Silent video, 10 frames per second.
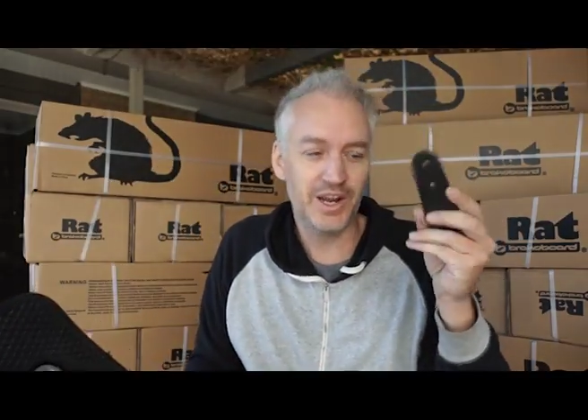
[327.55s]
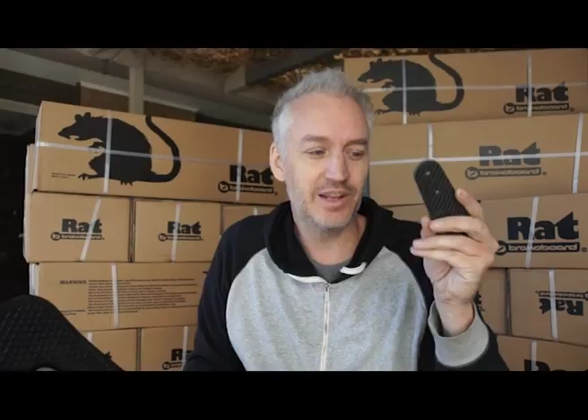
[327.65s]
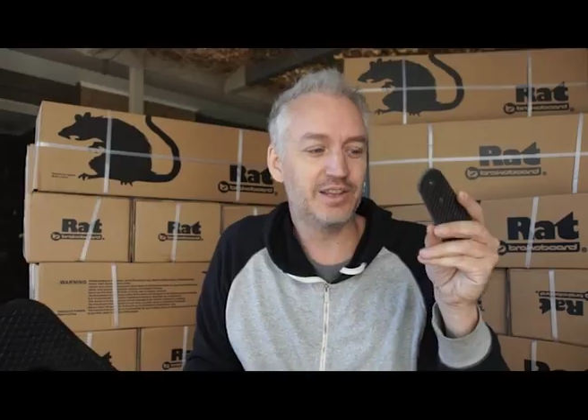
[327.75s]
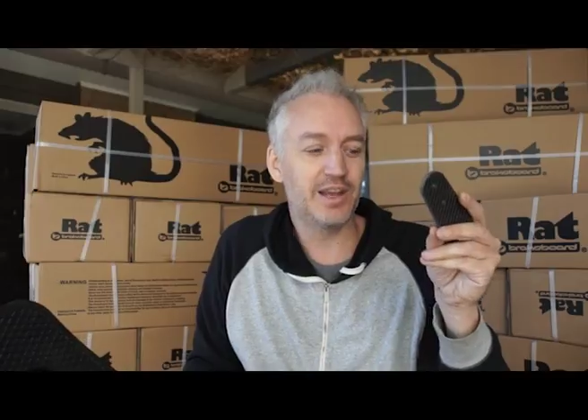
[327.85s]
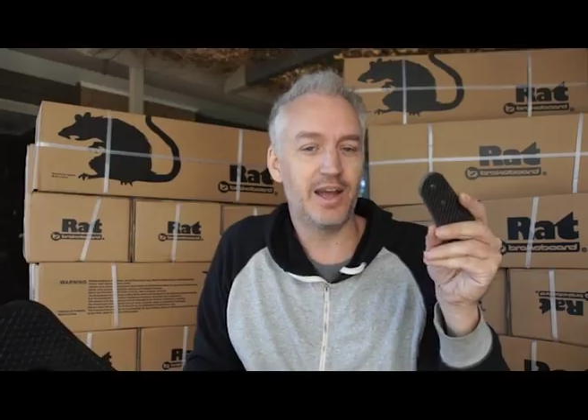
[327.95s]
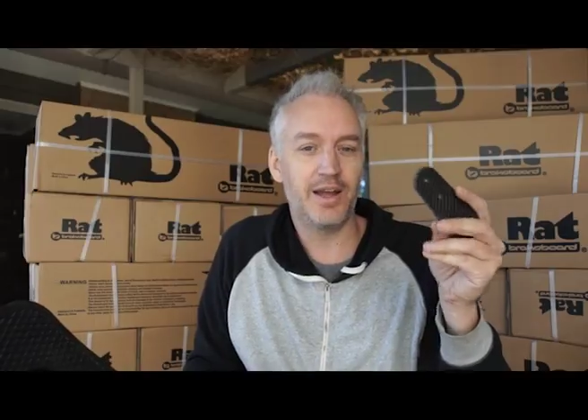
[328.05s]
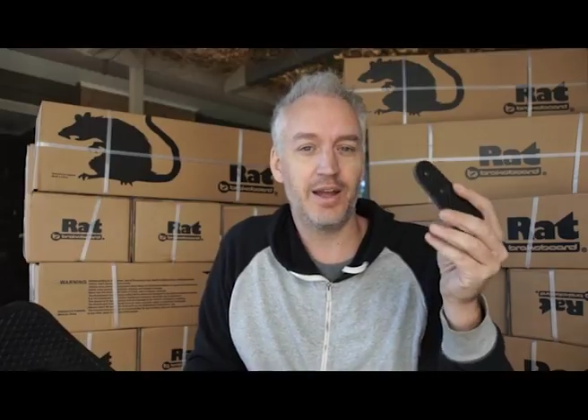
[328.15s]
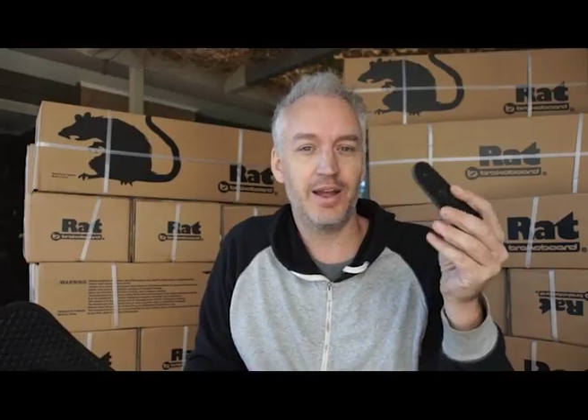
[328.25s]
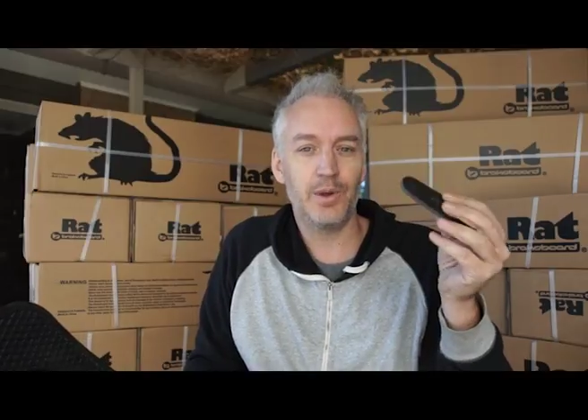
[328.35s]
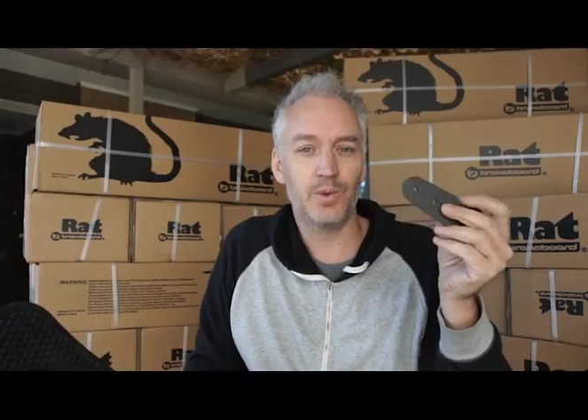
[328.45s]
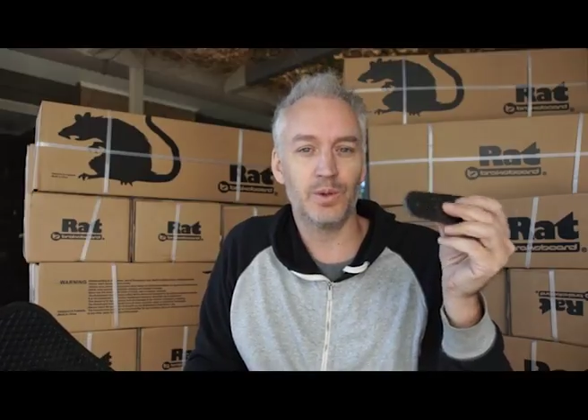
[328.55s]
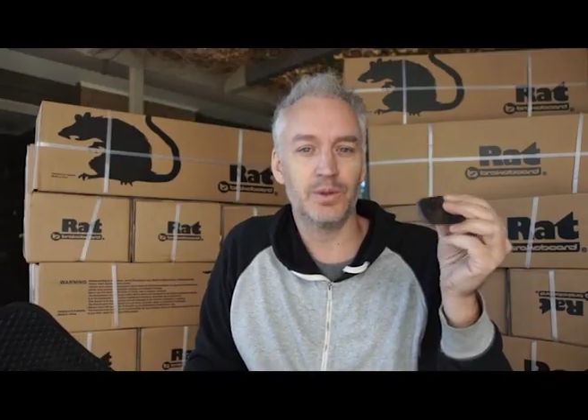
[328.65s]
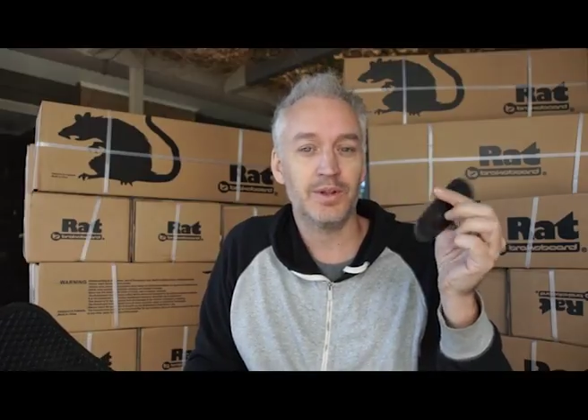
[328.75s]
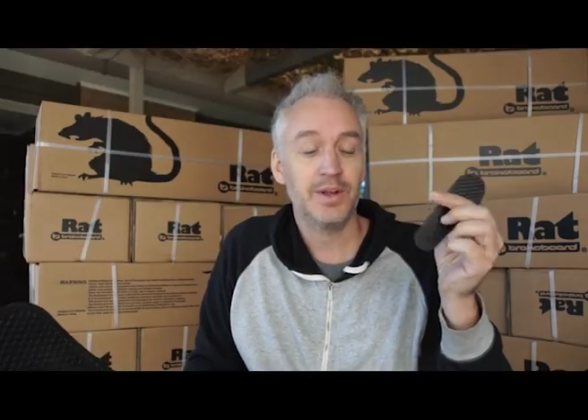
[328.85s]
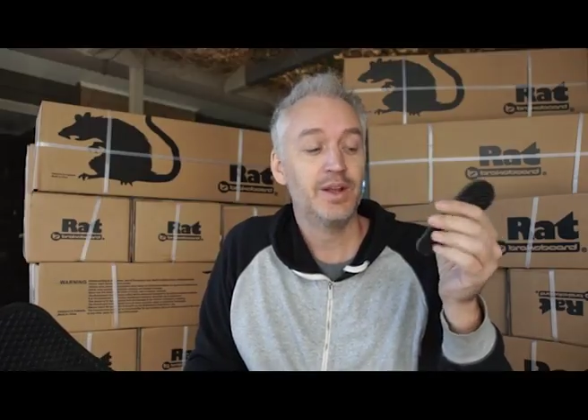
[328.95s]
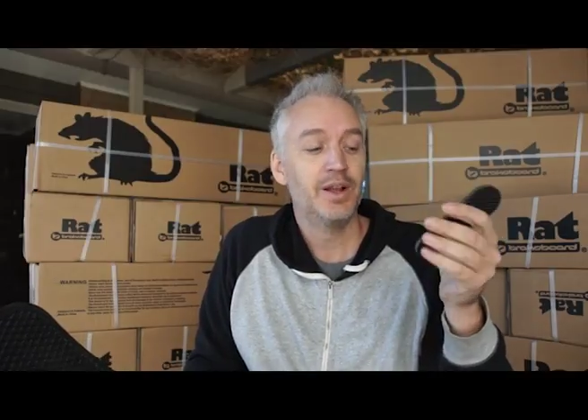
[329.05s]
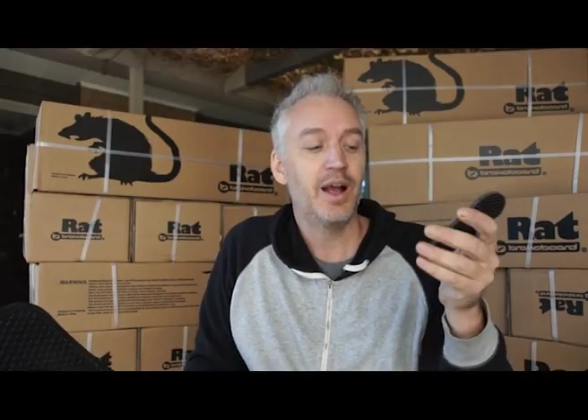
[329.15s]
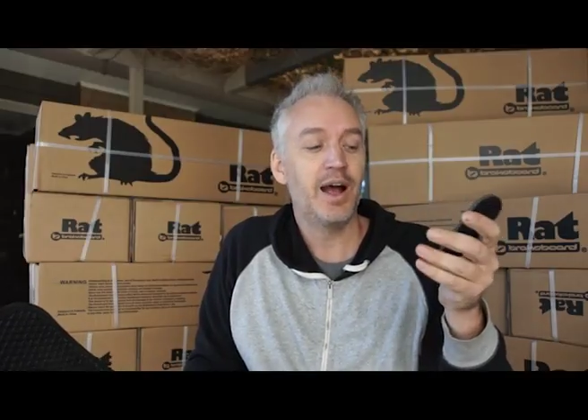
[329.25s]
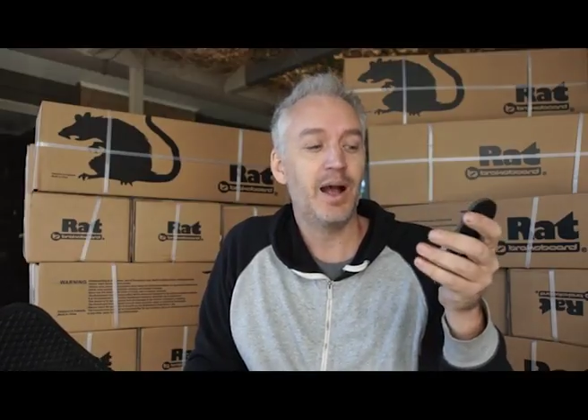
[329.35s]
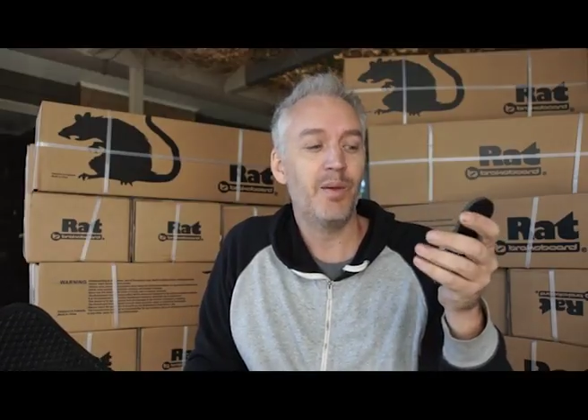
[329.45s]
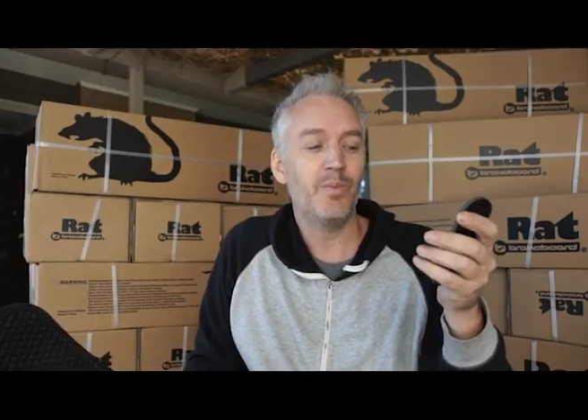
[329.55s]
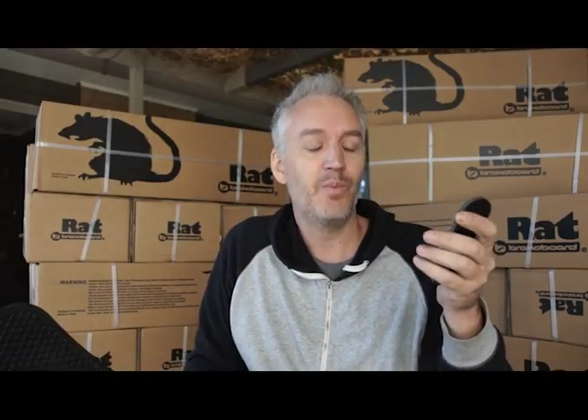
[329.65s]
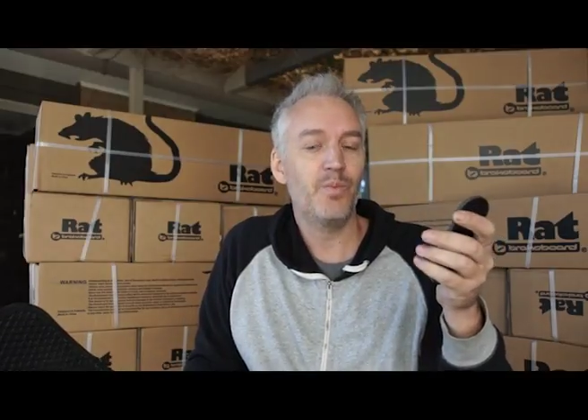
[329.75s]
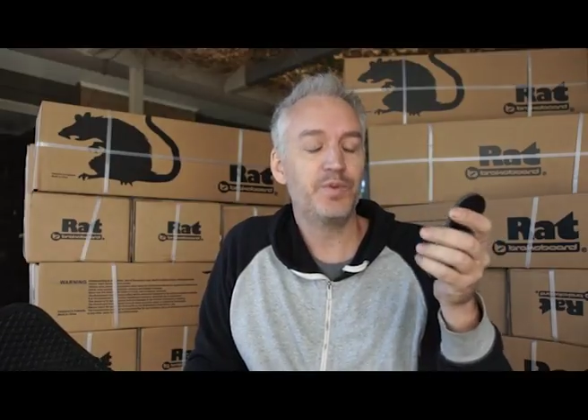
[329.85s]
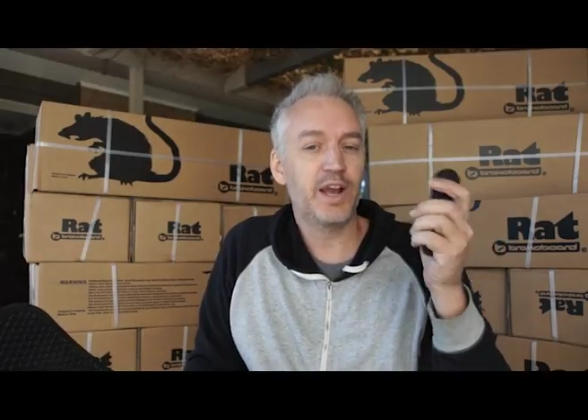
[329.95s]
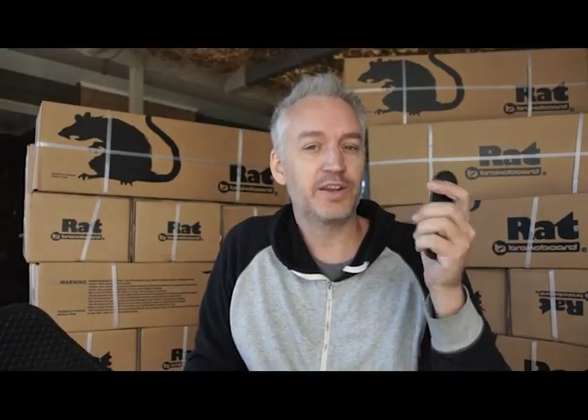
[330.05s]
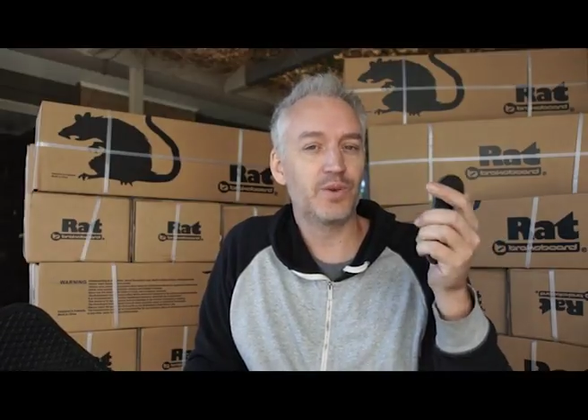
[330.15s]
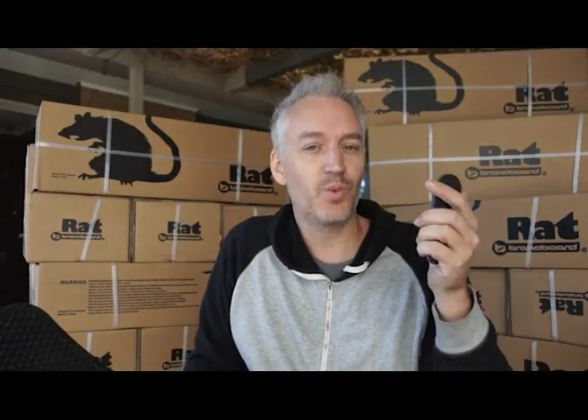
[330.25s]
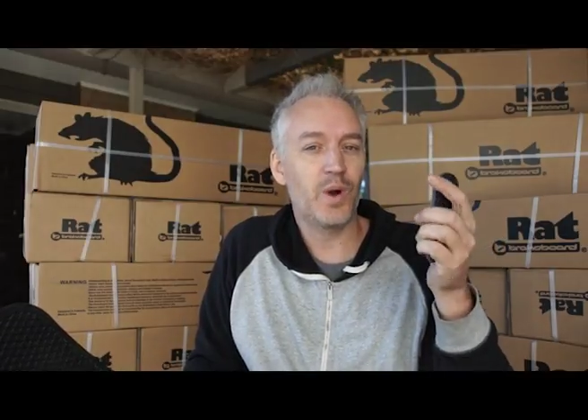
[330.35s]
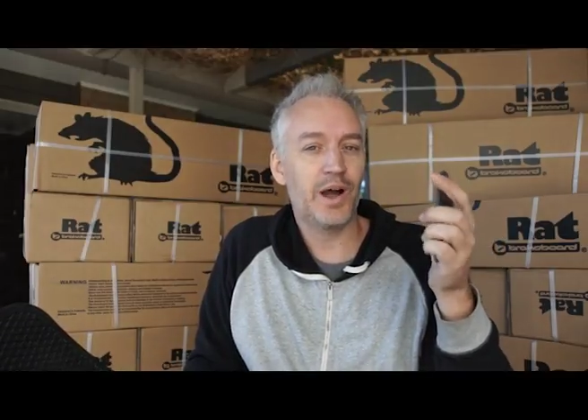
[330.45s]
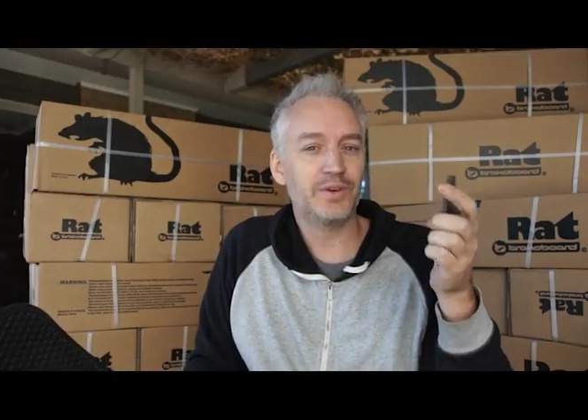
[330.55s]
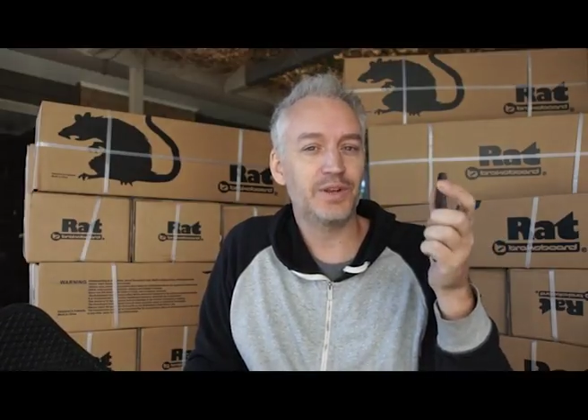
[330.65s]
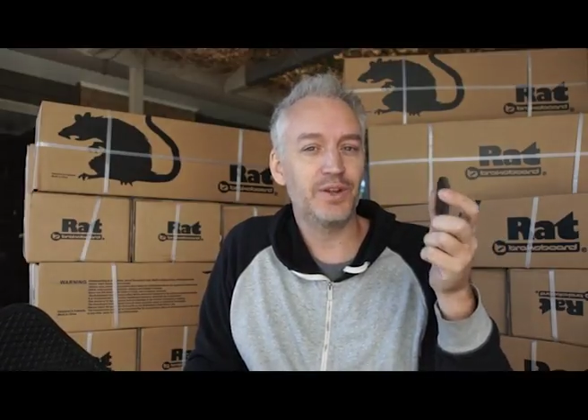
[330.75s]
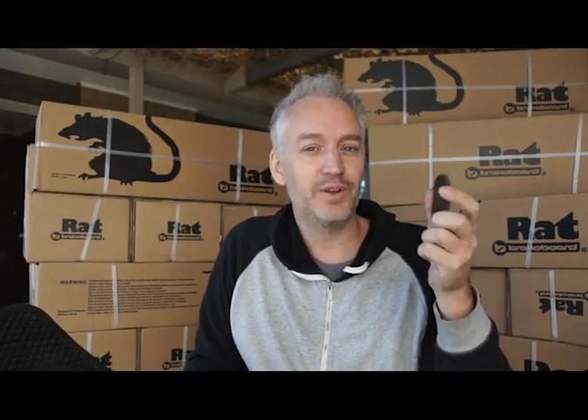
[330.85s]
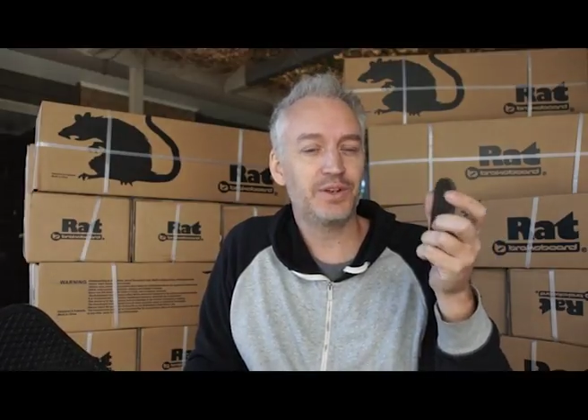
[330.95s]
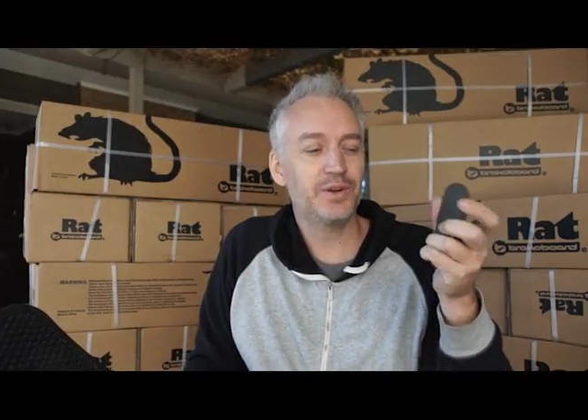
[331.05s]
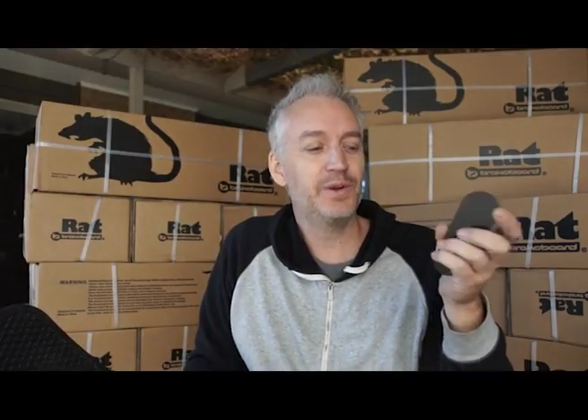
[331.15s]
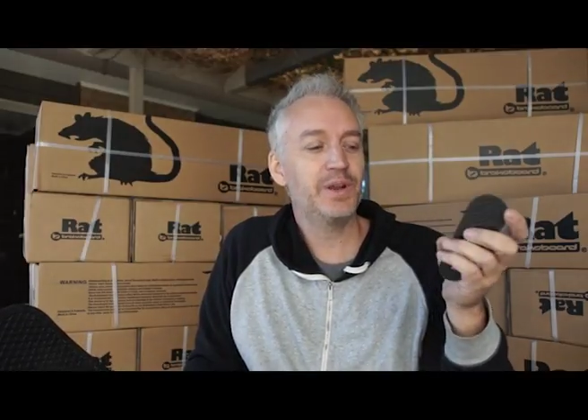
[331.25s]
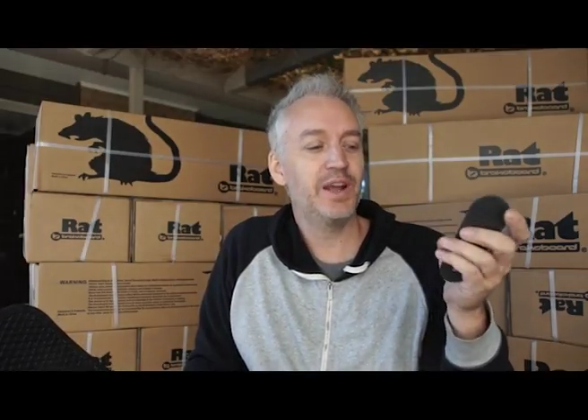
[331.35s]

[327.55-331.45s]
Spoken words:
It will takes a while to get used to.